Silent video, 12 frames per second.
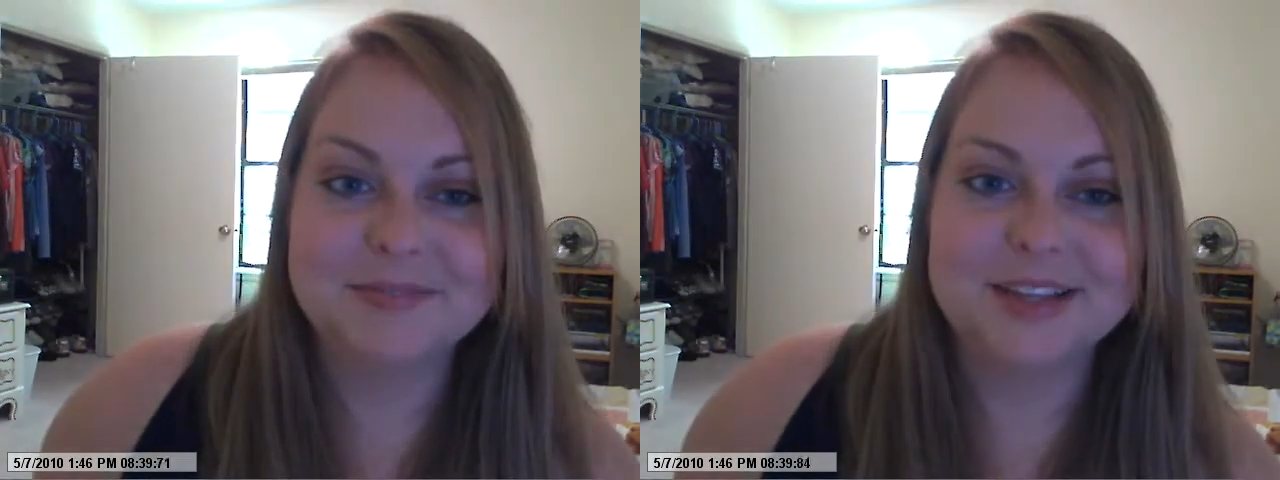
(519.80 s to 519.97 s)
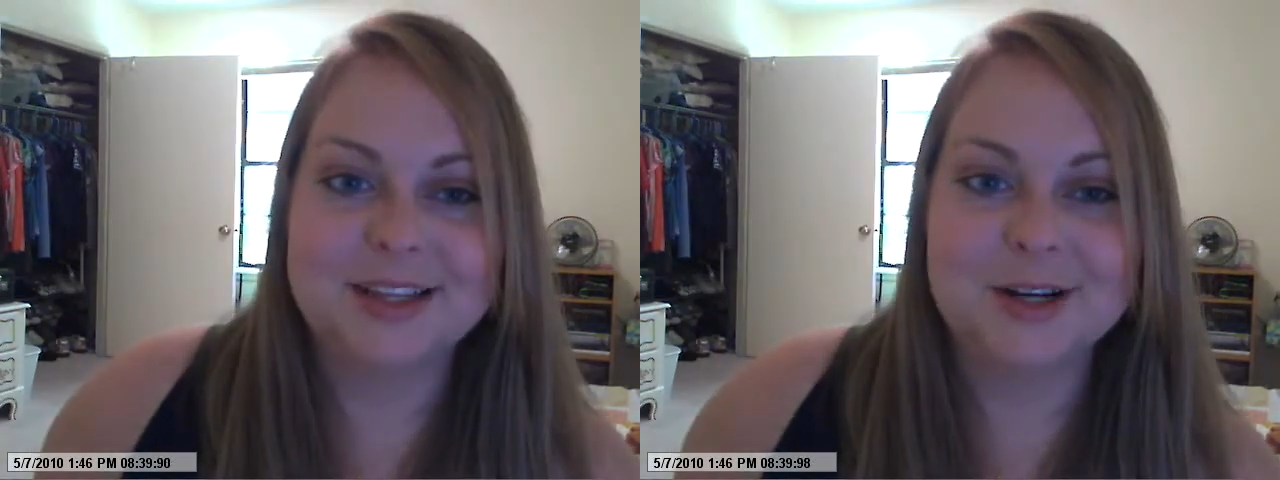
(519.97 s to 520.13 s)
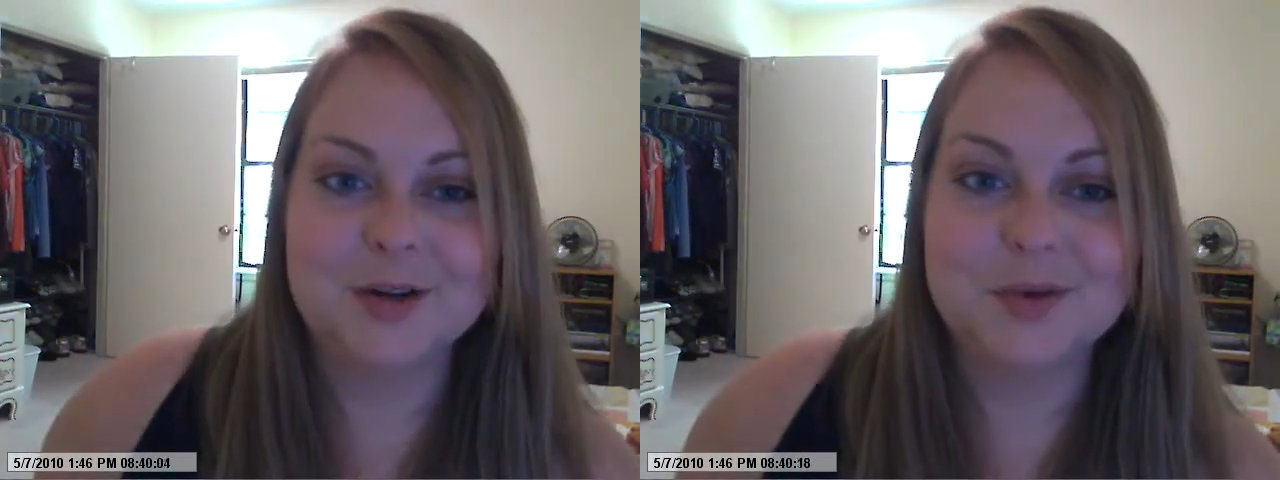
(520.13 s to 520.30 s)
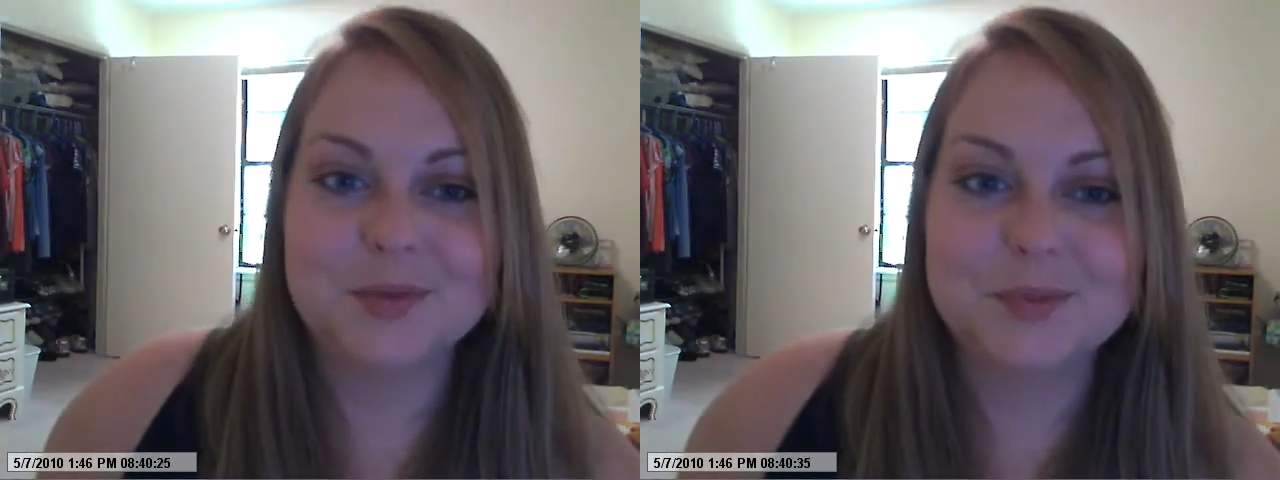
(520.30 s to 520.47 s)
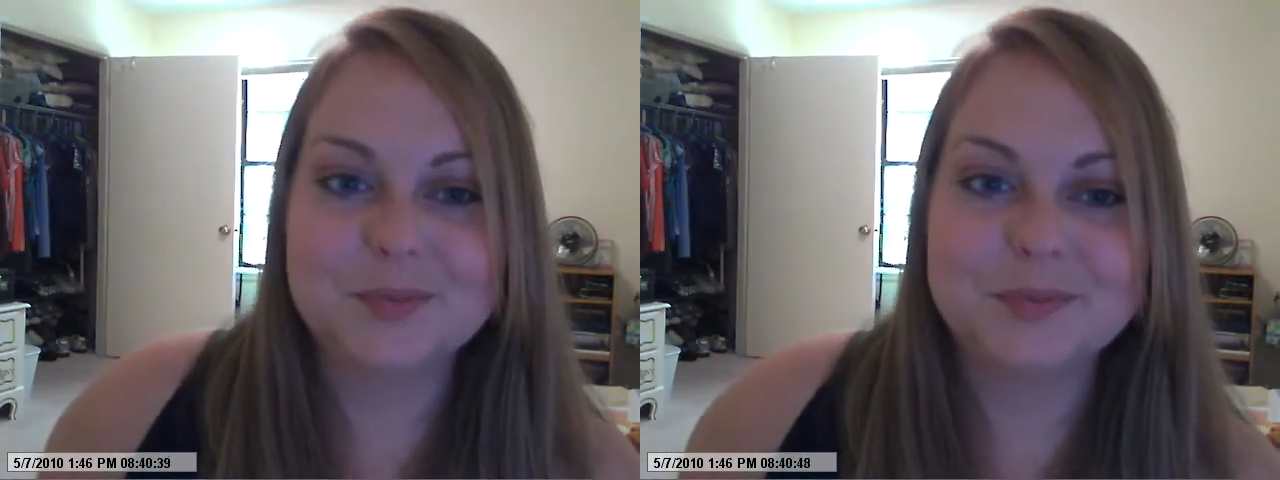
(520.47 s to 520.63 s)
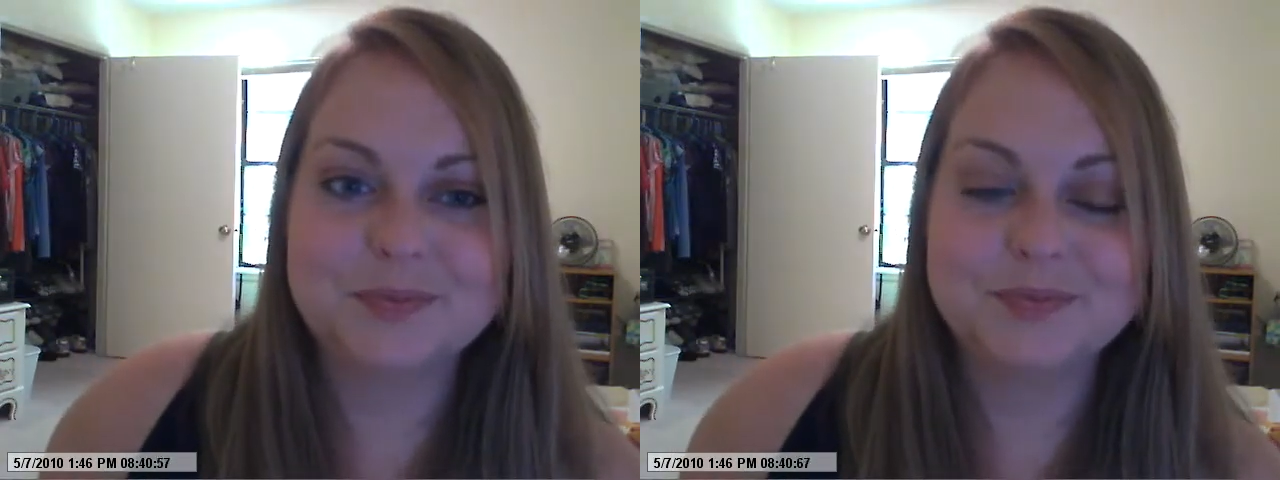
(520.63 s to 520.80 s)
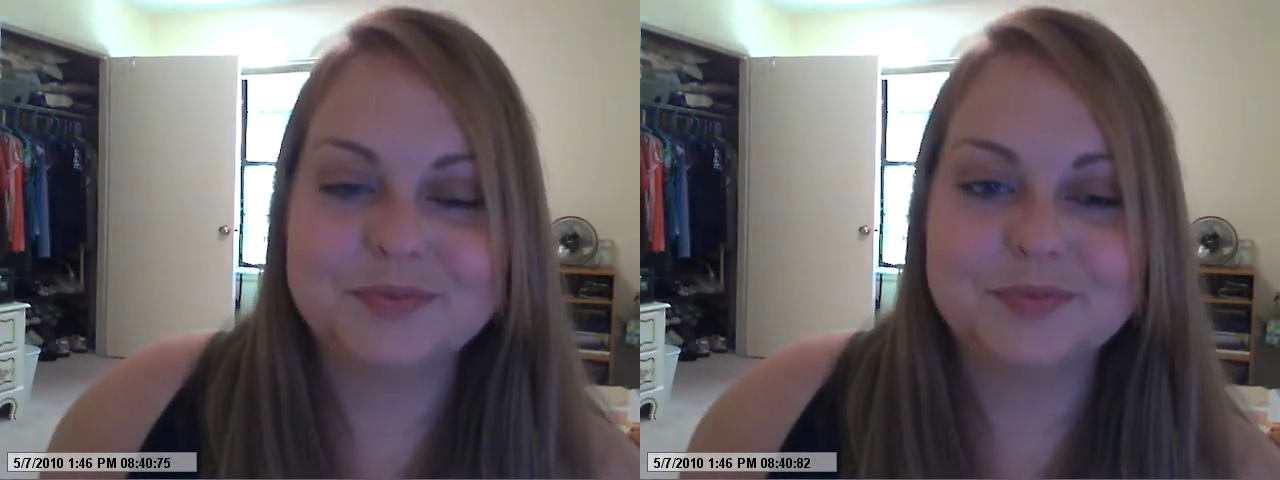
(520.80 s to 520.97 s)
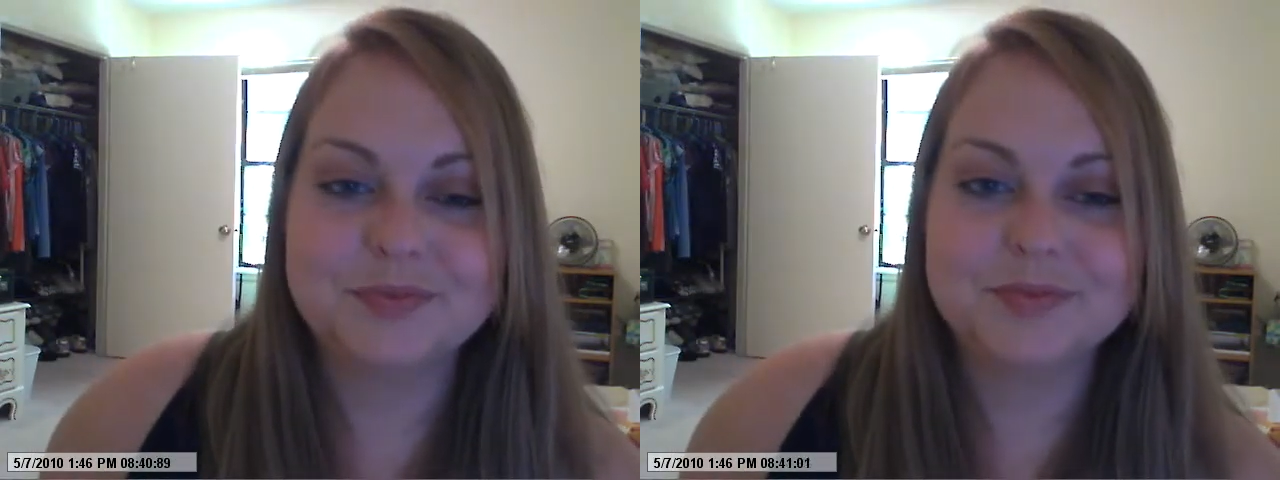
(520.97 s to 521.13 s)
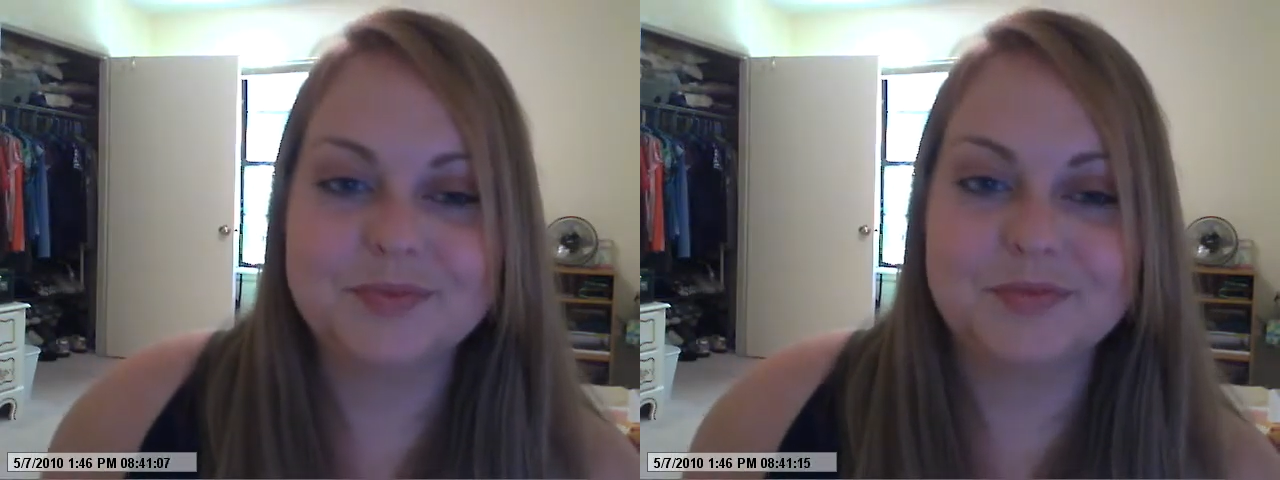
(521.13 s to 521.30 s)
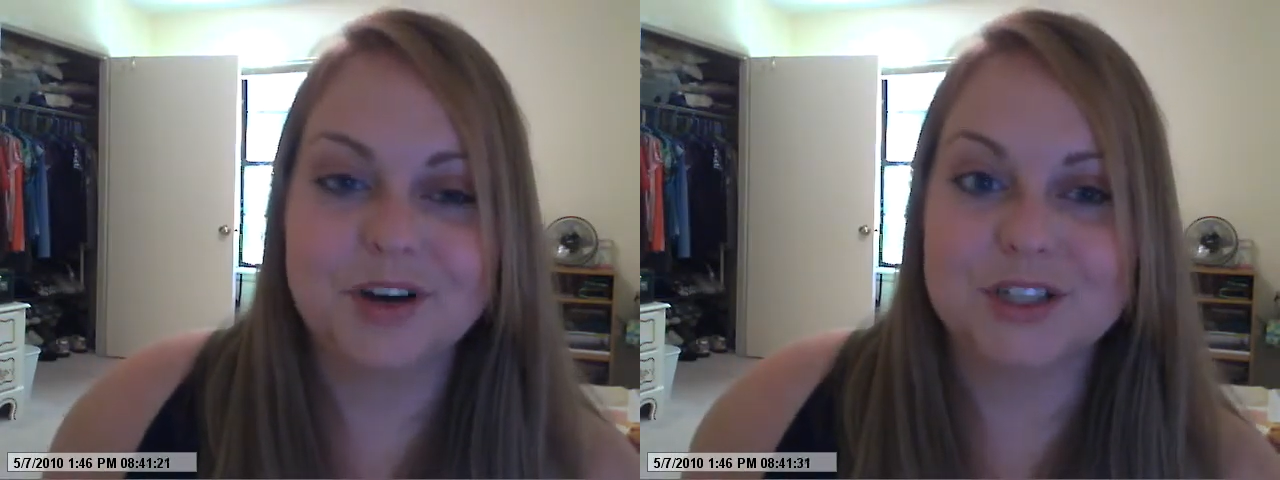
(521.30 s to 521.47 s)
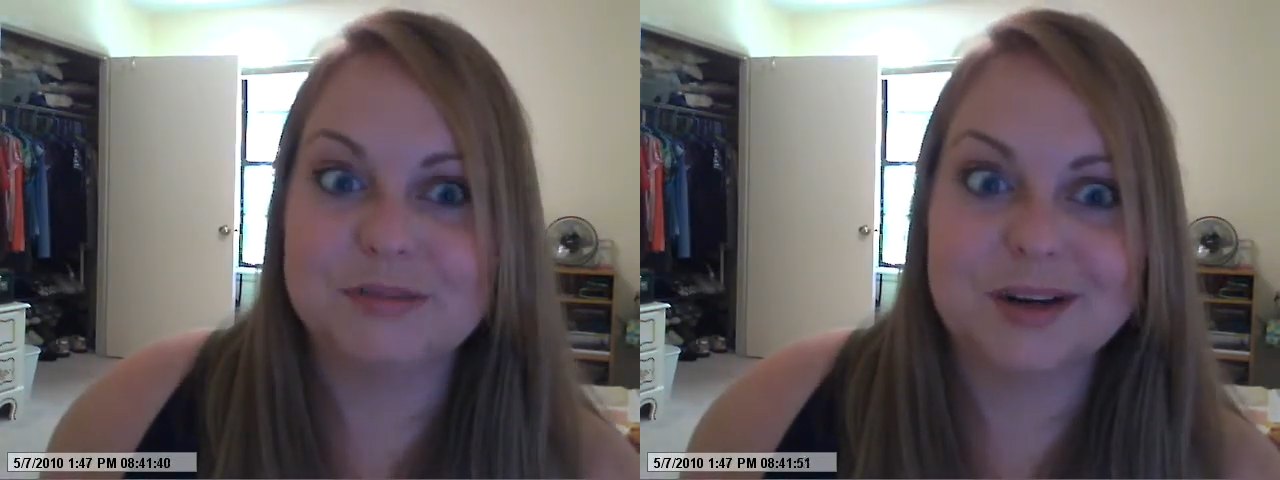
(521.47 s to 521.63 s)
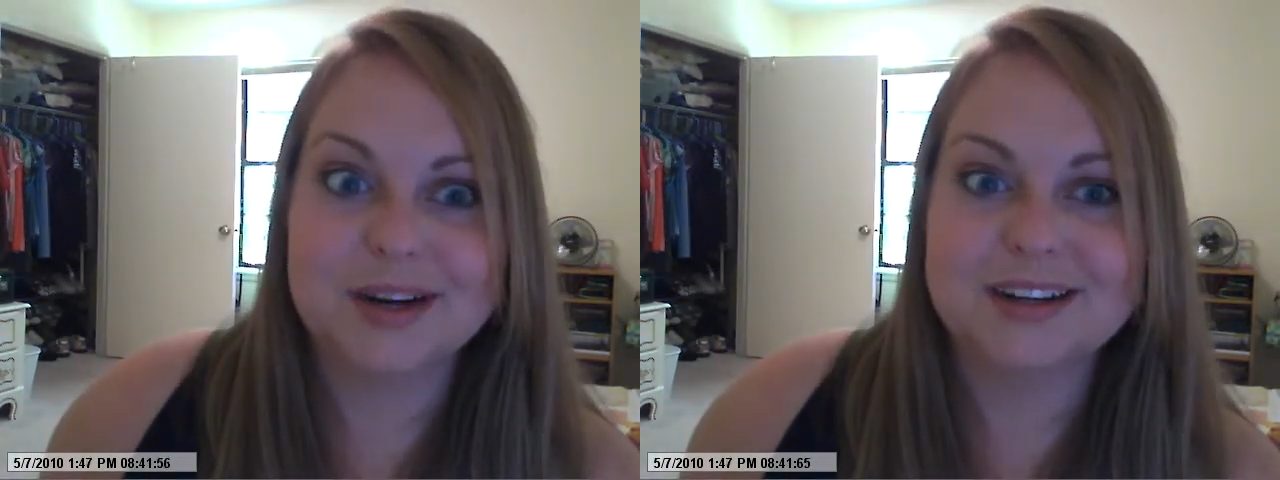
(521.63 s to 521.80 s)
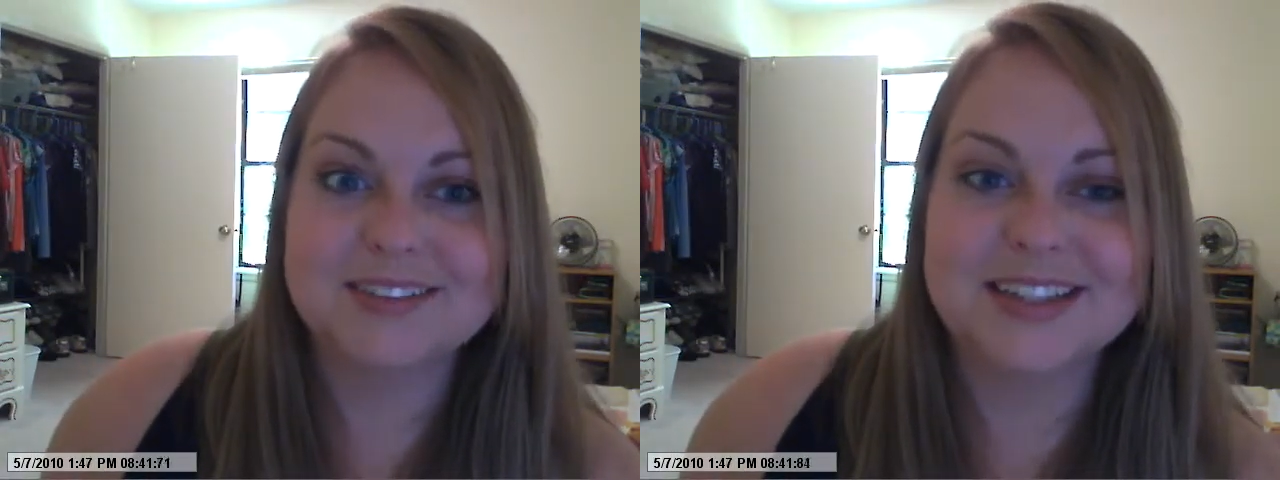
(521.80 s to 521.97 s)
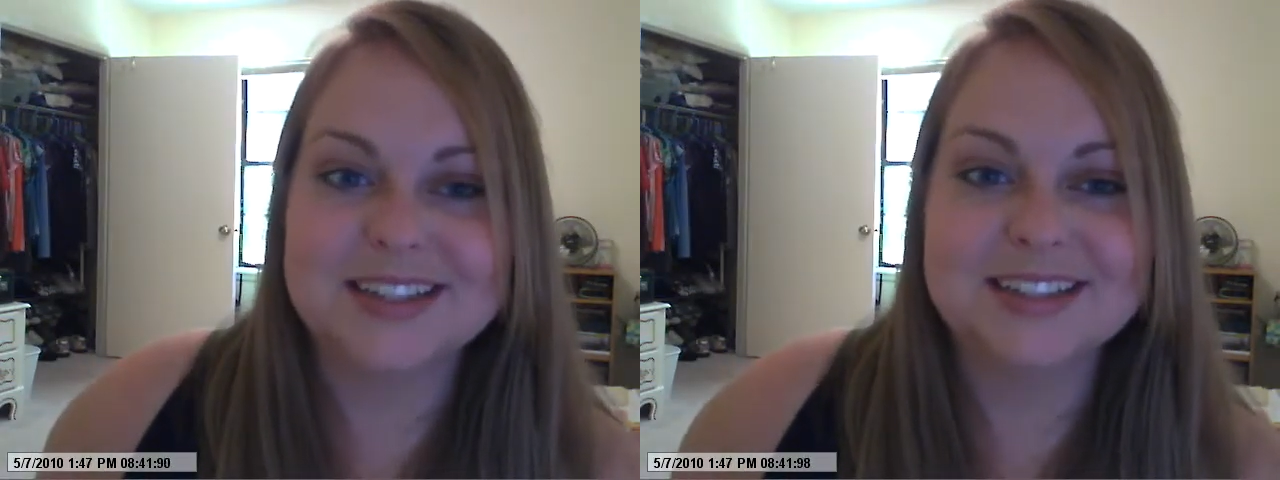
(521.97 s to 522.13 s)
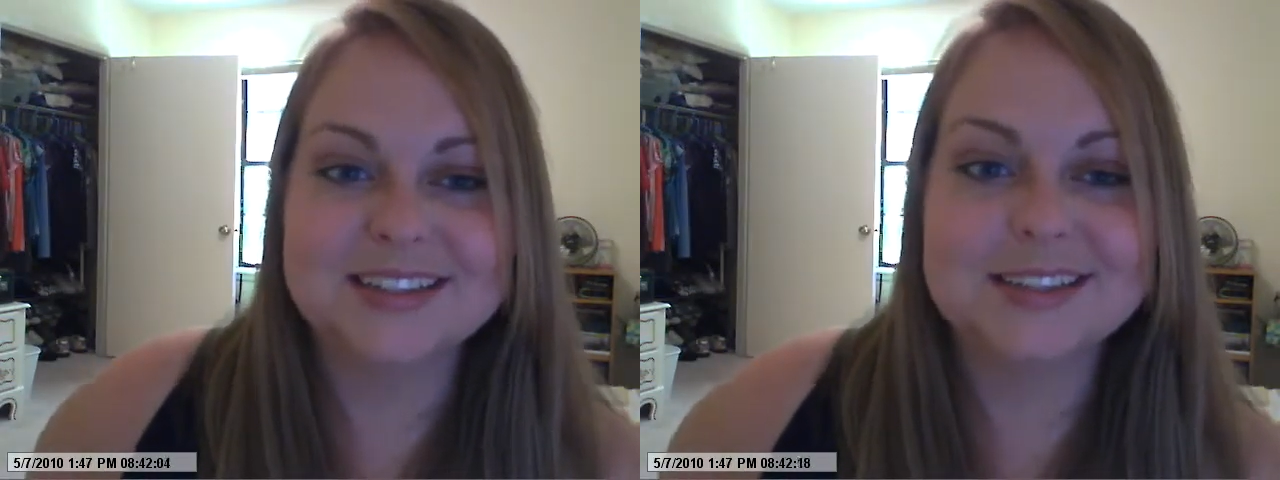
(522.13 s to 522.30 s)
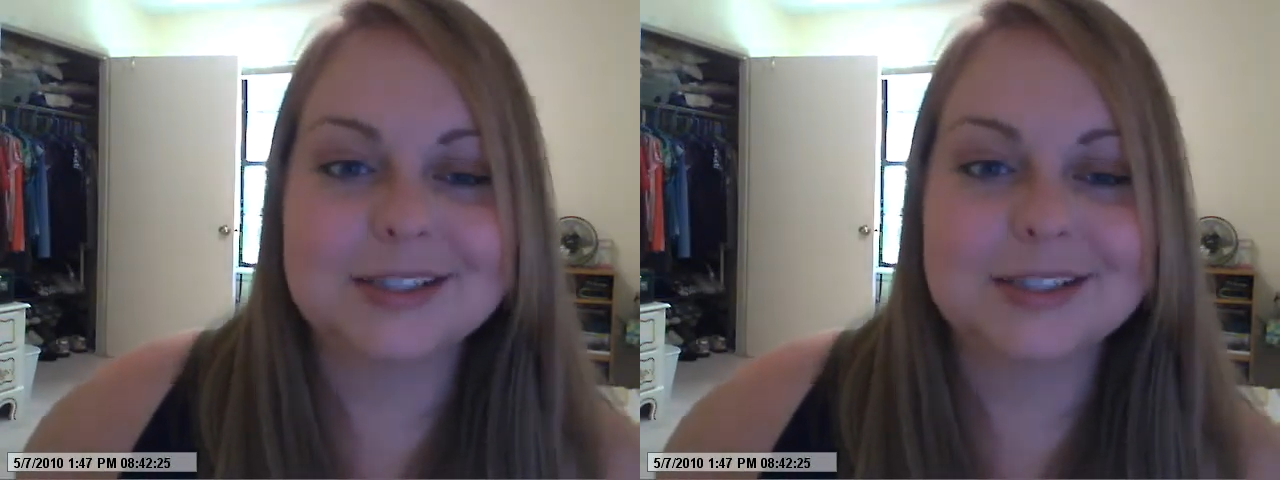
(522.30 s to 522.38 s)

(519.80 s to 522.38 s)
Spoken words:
little virgin margaritas.